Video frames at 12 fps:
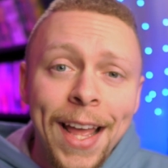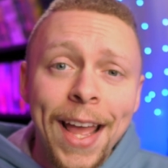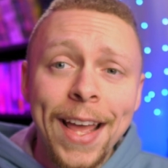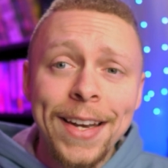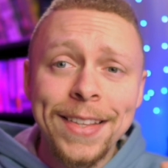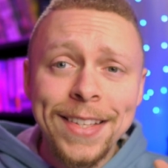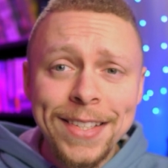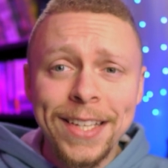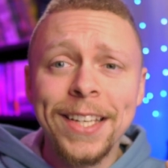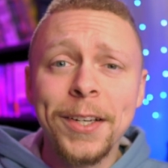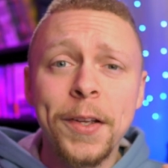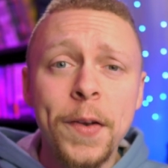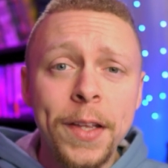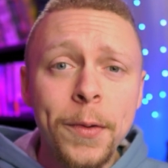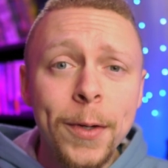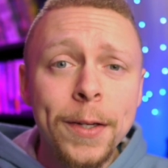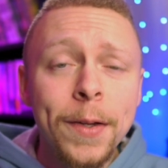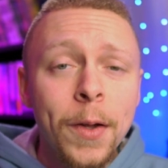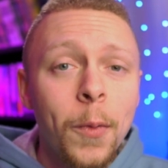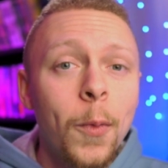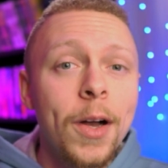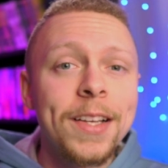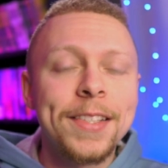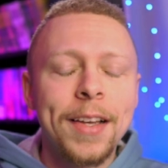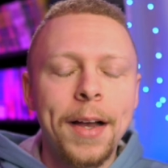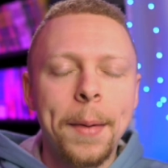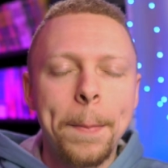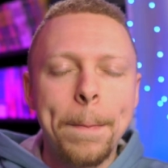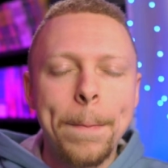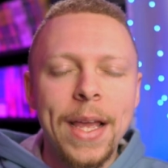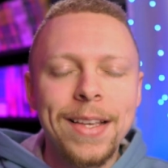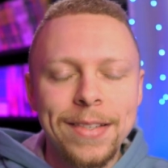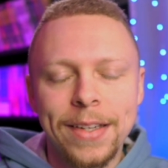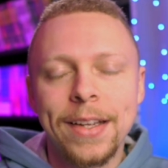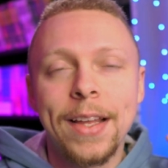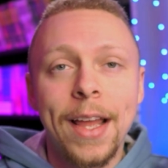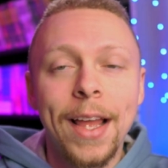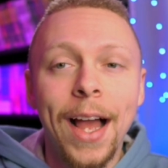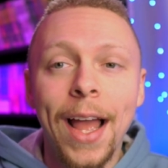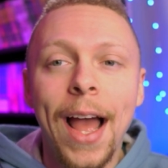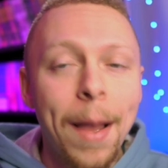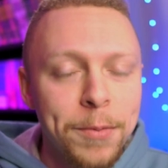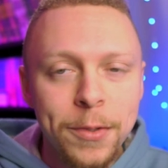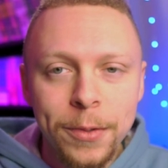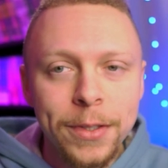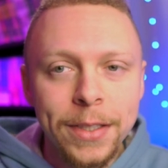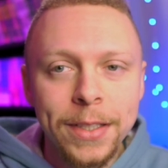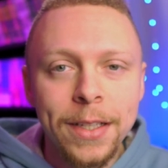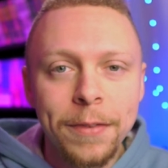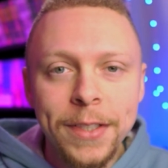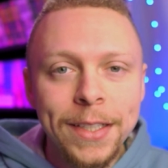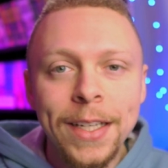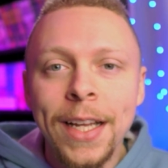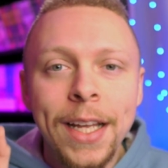and this Kiyo Kuniwa was amazing. I absolutely loved it.